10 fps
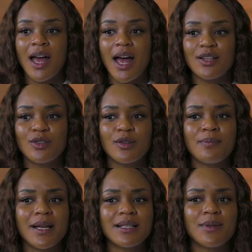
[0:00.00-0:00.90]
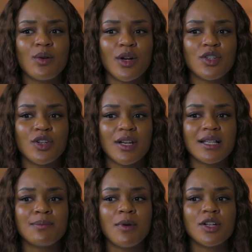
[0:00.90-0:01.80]
And so it makes me question,
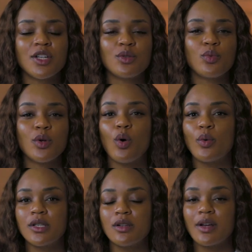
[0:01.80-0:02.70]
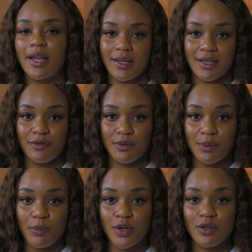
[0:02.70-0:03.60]
as much as we always look at it from
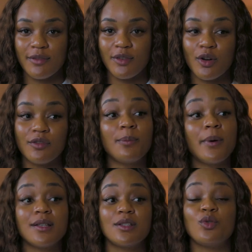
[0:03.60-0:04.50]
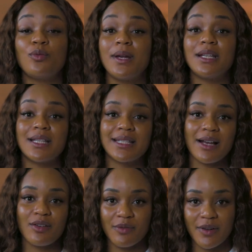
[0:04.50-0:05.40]
the point of view of the person who made the
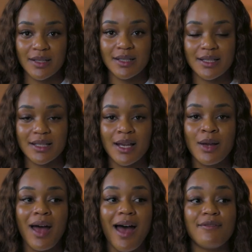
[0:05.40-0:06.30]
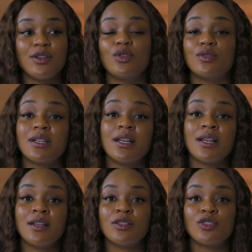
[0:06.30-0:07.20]
sacrifices, having those
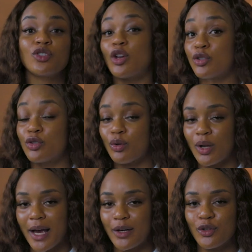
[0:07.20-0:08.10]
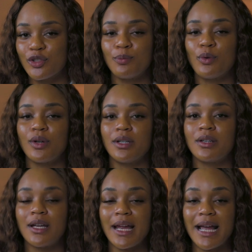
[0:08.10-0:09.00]
subtle and
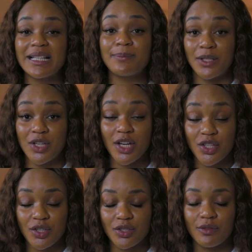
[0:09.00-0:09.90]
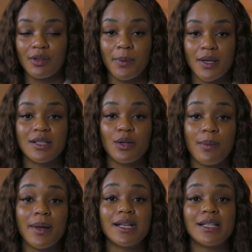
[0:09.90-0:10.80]
unspoken expectations of the person they were
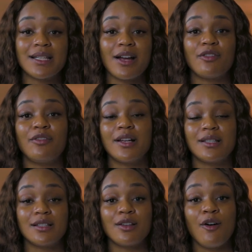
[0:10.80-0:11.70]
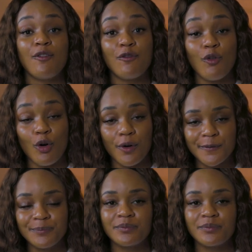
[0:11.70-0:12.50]
making the sacrifices for,